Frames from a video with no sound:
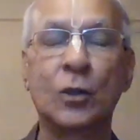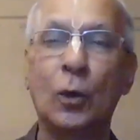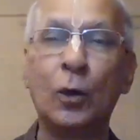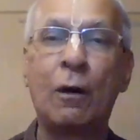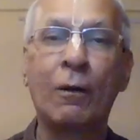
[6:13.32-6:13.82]

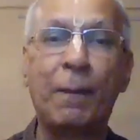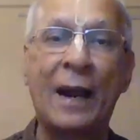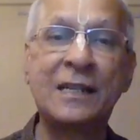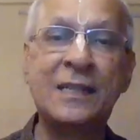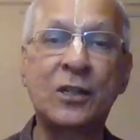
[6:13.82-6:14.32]
So, our
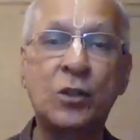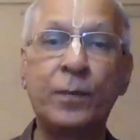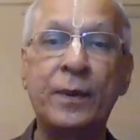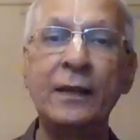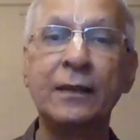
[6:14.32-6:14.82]
mindset
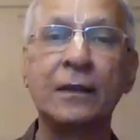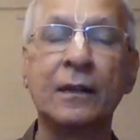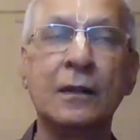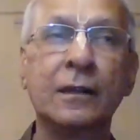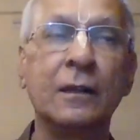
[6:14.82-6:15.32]
should be
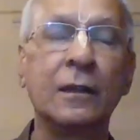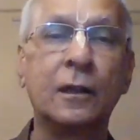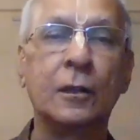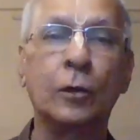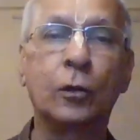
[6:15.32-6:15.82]

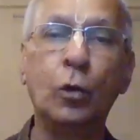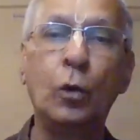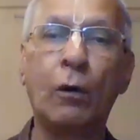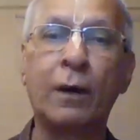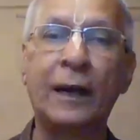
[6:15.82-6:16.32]
to
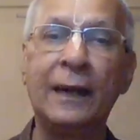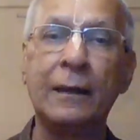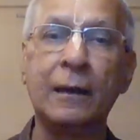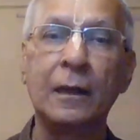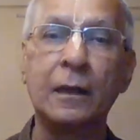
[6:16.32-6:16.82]
do our
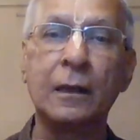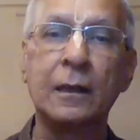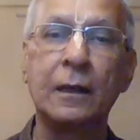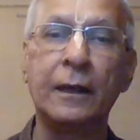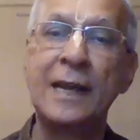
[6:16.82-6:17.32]

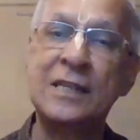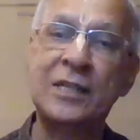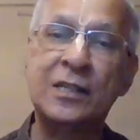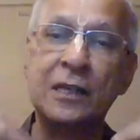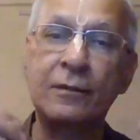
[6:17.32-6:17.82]

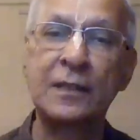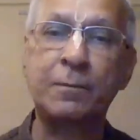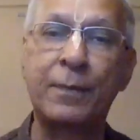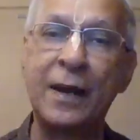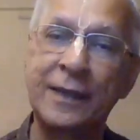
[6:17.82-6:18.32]
next
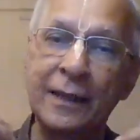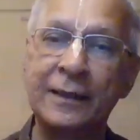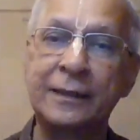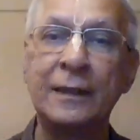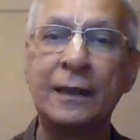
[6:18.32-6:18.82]
service
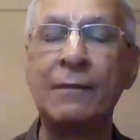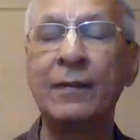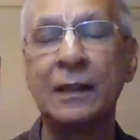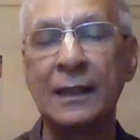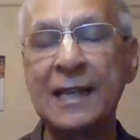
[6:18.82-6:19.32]
better
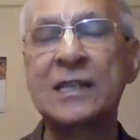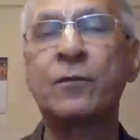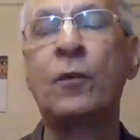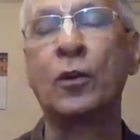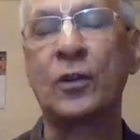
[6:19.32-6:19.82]
and with
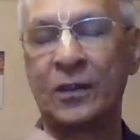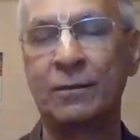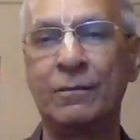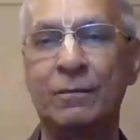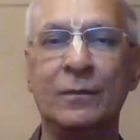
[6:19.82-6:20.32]
least
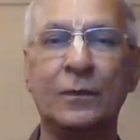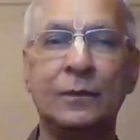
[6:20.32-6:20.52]
faults.